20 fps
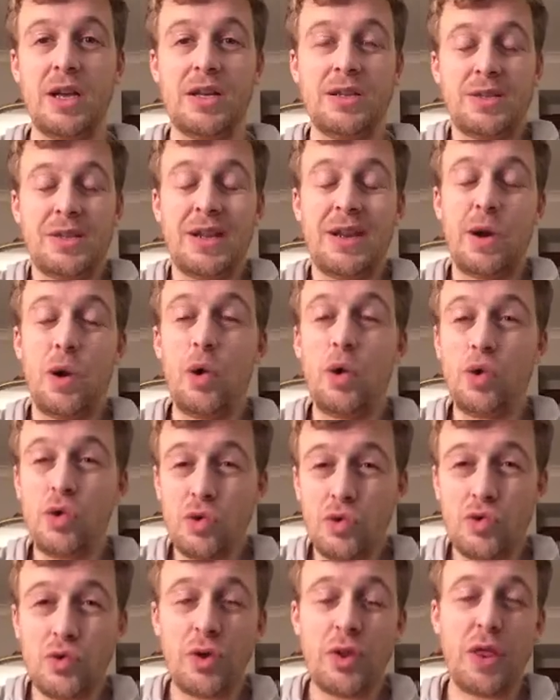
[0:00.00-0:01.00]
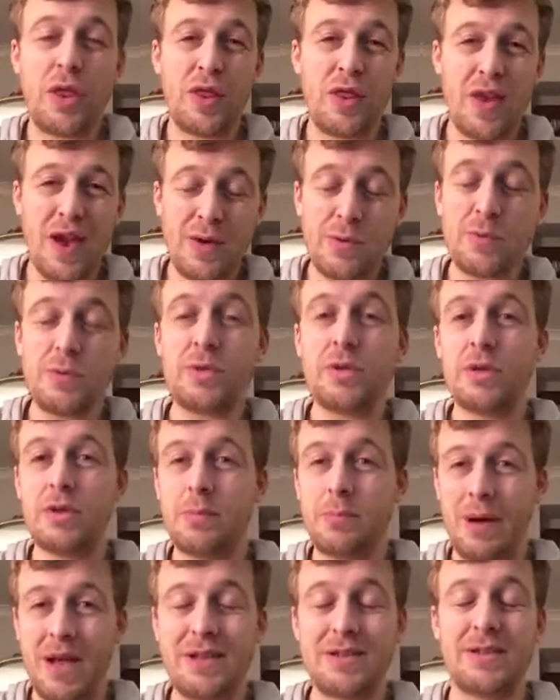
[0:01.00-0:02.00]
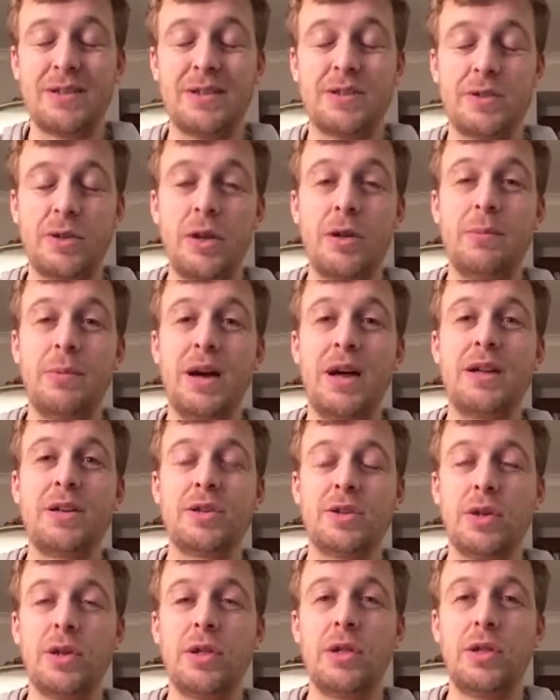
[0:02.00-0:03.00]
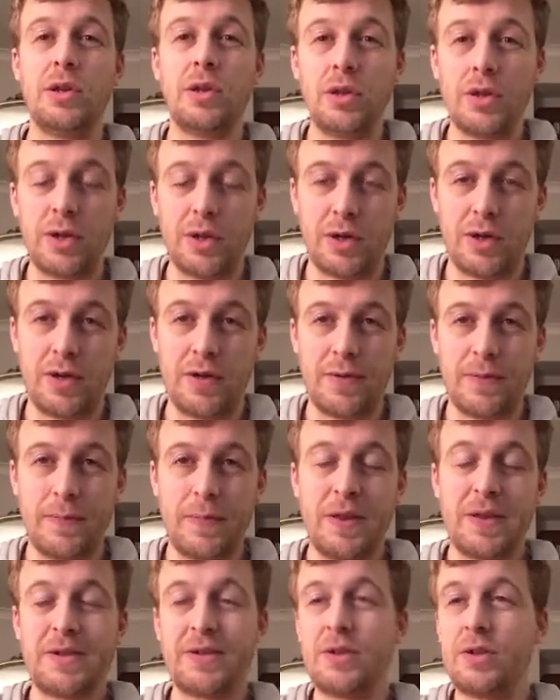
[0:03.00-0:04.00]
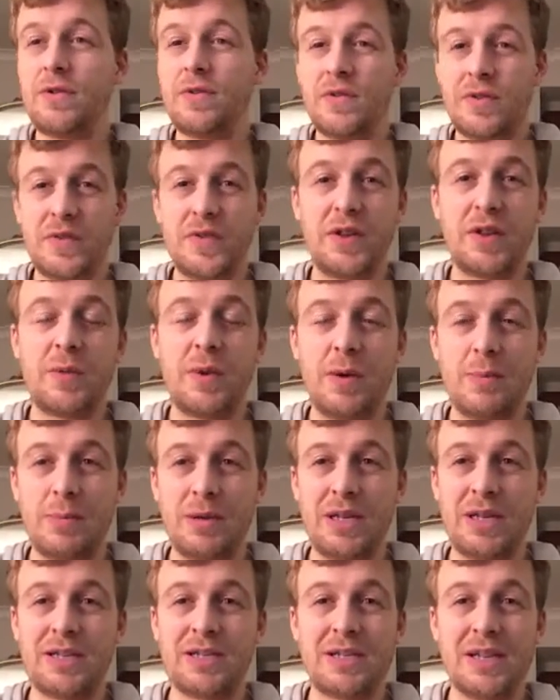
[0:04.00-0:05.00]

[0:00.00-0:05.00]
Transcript: I said 100,000 peasants all marched on London. It's enough to fill Wembley